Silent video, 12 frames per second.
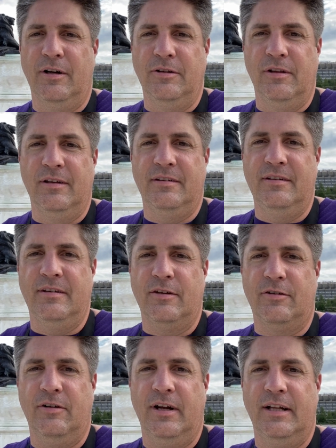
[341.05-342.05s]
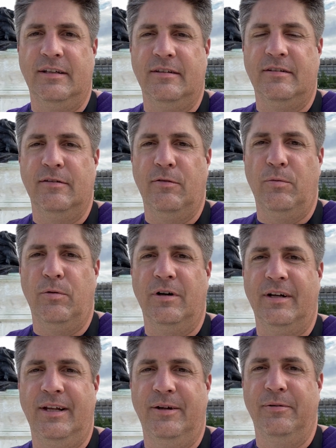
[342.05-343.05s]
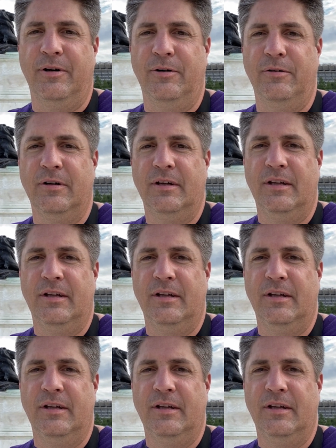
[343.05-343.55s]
Ulysses S. Grant, a Civil War hero,